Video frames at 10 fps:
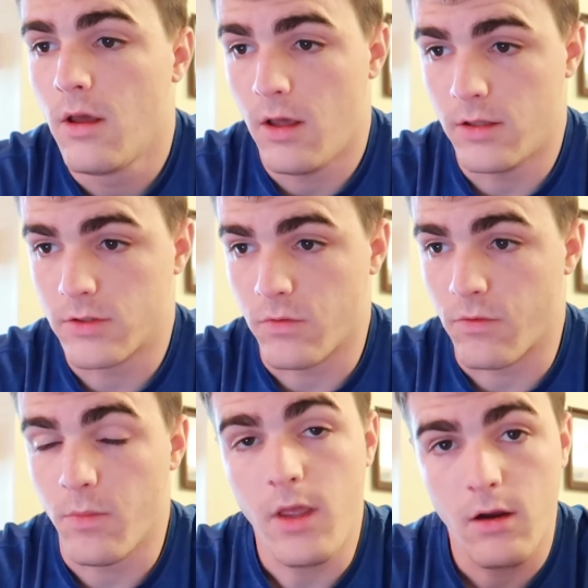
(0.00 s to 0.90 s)
And so
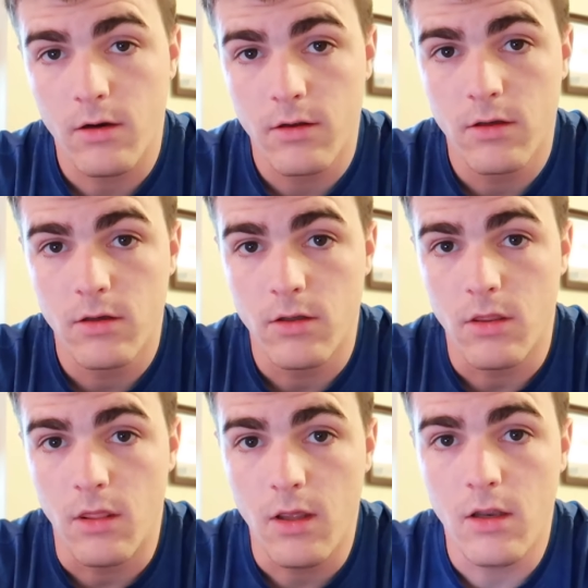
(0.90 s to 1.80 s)
from there,
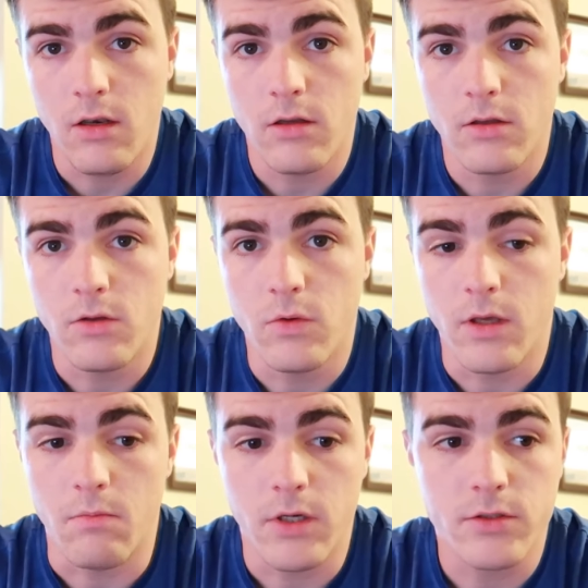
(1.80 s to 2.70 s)
then you
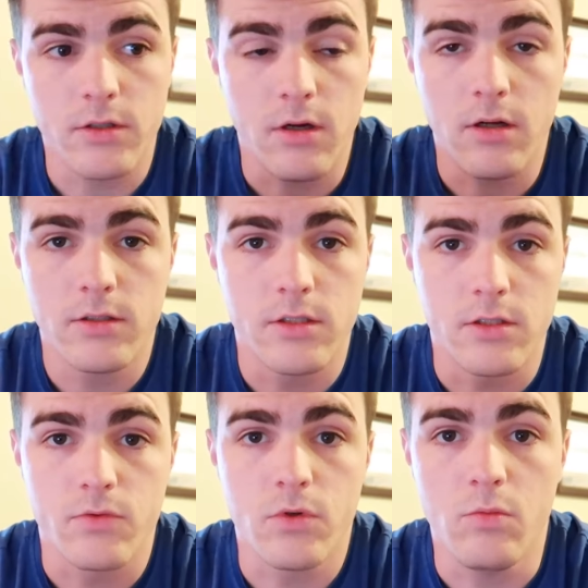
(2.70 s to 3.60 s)
get mustered all into
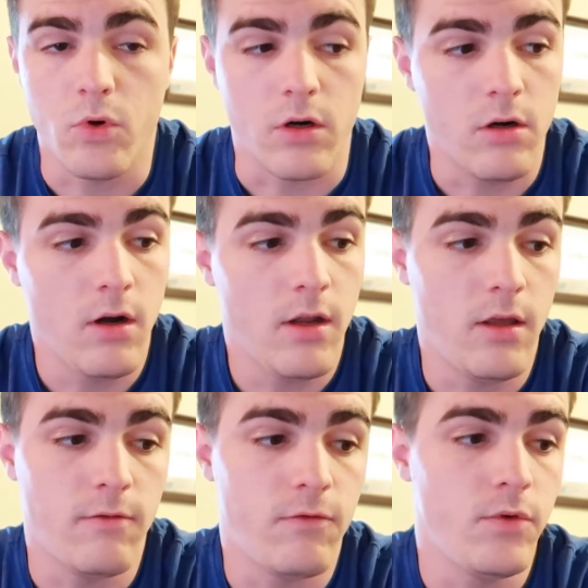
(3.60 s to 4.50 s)
this room where
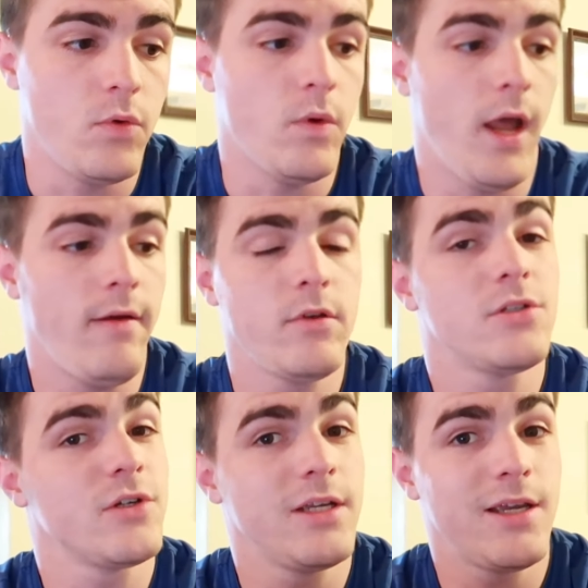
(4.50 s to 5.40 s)
if you haven't
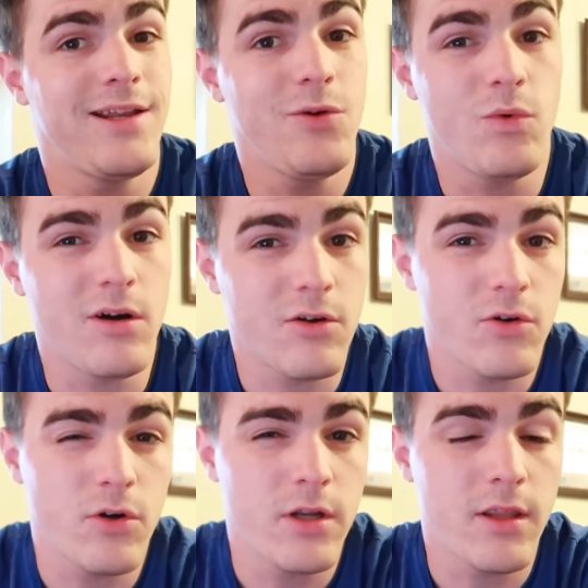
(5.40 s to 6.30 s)
drank any water
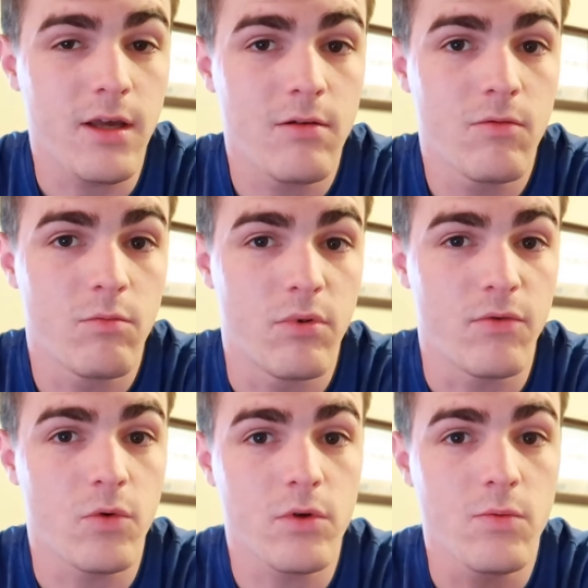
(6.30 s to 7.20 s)
or any of that
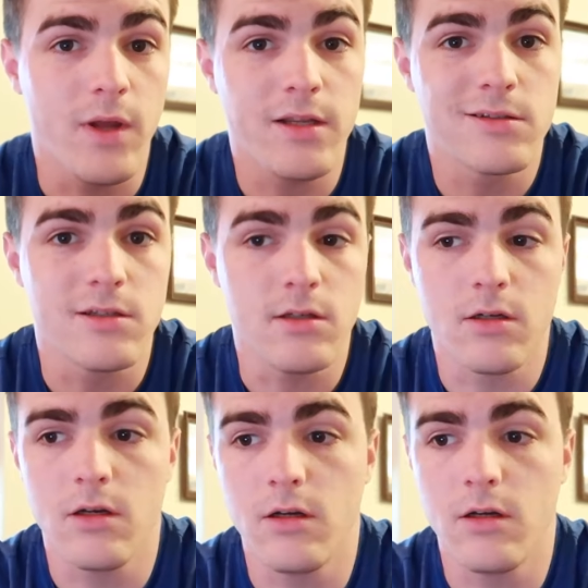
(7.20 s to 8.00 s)
before you made it to